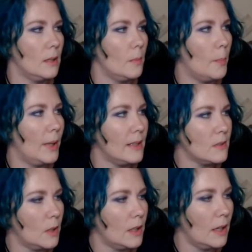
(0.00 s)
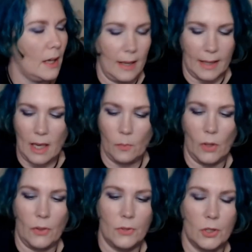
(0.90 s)
But this one came
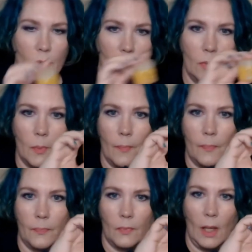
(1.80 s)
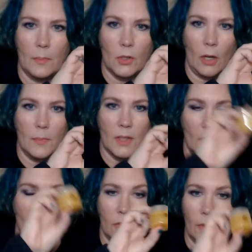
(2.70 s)
with 2 lip scrubs, and
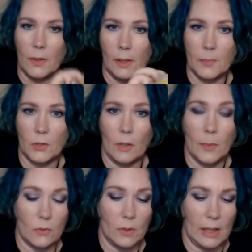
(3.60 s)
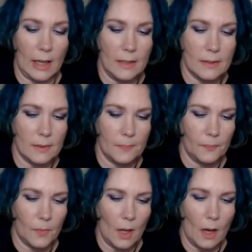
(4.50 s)
so far the lip scrub is really nice.
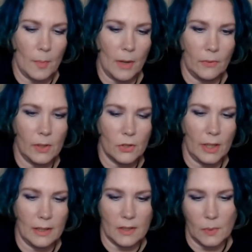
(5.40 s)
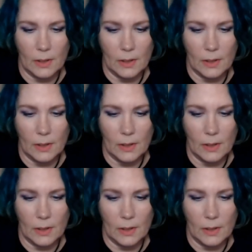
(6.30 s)
I've only tried this one.